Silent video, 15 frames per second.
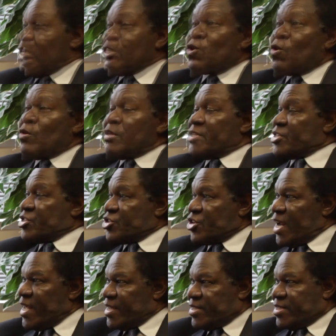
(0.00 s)
So
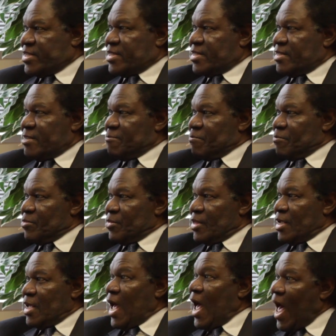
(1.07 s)
stress
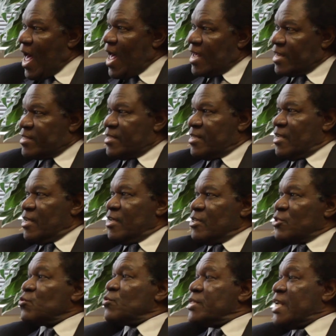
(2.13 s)
adds
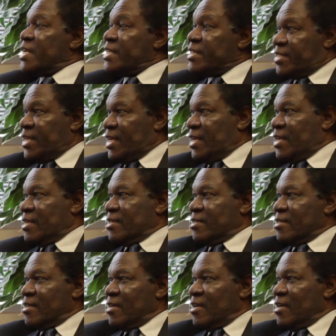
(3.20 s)
to the
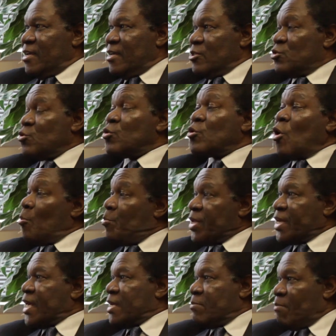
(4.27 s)
disease to
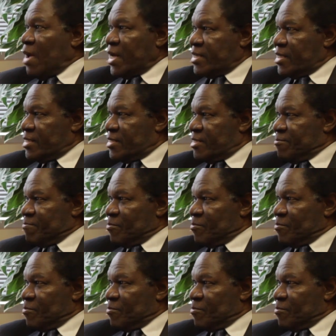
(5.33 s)
complicate matters.